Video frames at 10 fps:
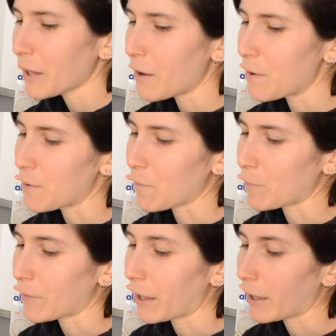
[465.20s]
And
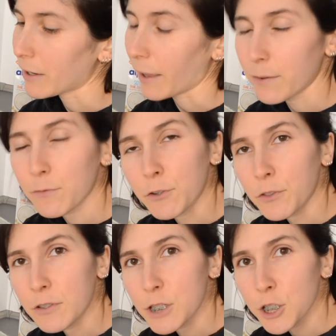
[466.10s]
as for
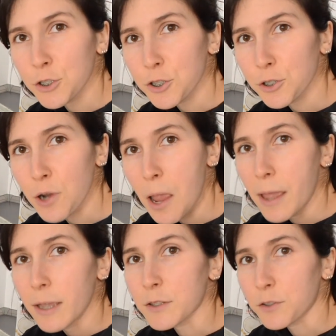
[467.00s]
the ginger,
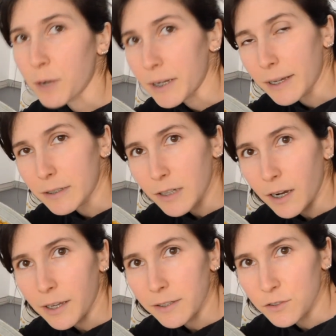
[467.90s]
it's a great
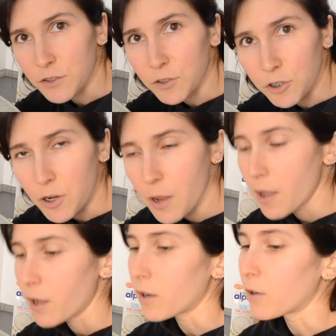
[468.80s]
anti-cancer,
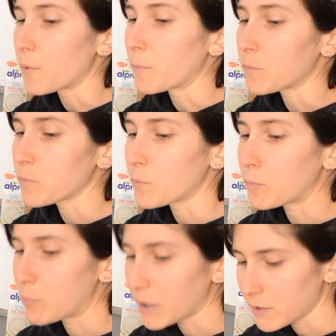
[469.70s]

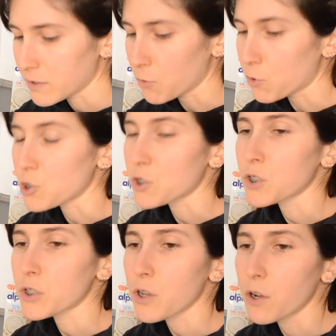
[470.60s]
big
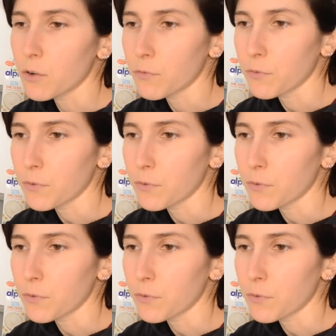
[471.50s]
source of,